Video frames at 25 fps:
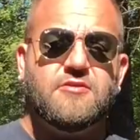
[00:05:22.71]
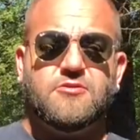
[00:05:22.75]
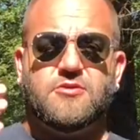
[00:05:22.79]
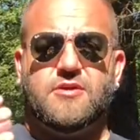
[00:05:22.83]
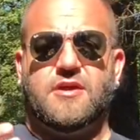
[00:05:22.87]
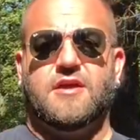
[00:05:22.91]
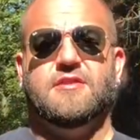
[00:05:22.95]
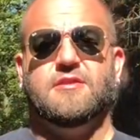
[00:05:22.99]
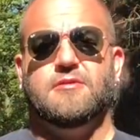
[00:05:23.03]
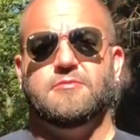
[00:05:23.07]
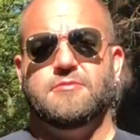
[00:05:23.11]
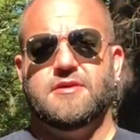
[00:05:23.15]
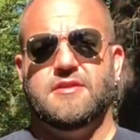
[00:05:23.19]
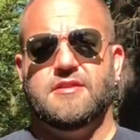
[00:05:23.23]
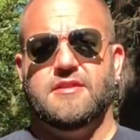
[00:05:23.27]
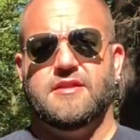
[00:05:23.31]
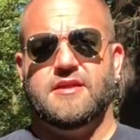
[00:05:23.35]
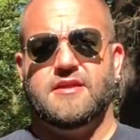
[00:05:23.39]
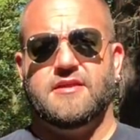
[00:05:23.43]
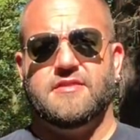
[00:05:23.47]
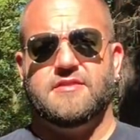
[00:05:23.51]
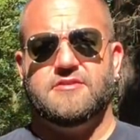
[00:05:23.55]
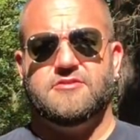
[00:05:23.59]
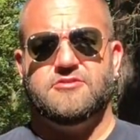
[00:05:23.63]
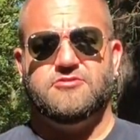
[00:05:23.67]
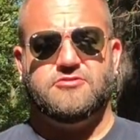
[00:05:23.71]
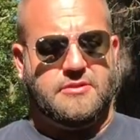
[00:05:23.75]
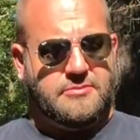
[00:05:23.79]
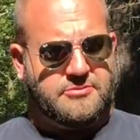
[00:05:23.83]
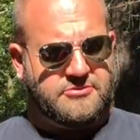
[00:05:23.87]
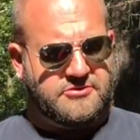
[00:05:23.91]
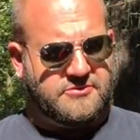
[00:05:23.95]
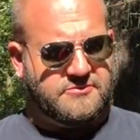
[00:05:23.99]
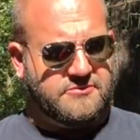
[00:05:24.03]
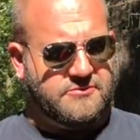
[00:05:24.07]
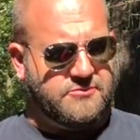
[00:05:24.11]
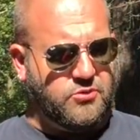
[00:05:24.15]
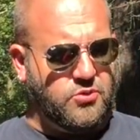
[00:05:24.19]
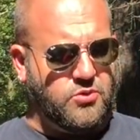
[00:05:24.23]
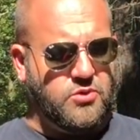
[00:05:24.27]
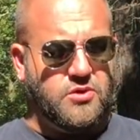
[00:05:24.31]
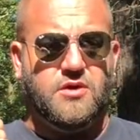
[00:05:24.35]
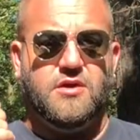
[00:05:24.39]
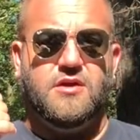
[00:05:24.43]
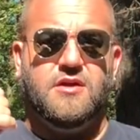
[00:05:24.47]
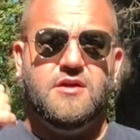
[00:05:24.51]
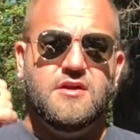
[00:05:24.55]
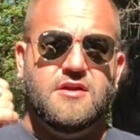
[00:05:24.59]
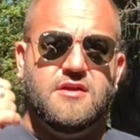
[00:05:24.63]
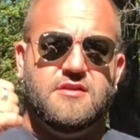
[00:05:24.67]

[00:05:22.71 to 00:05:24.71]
So again, there'll be a link in the description for